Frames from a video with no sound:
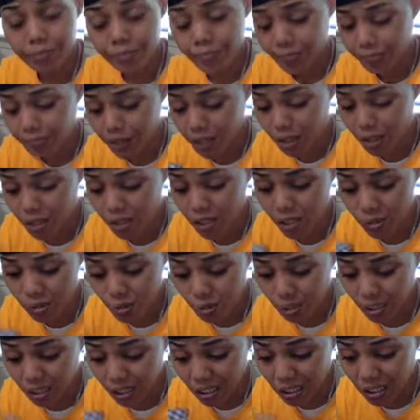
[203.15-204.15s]
because this is
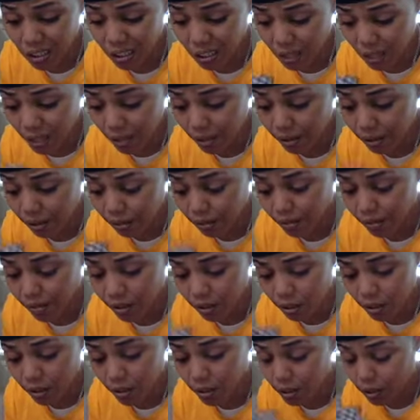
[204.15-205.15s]
really sad.
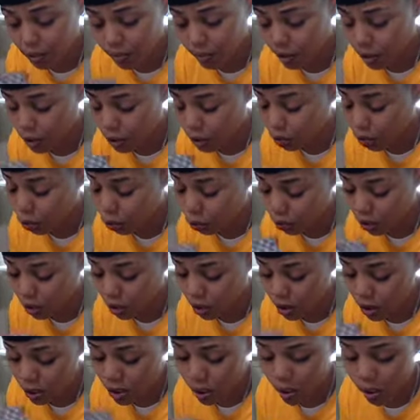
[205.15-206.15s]
This is really
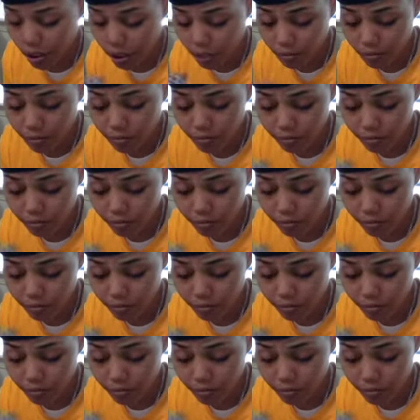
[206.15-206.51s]
sad.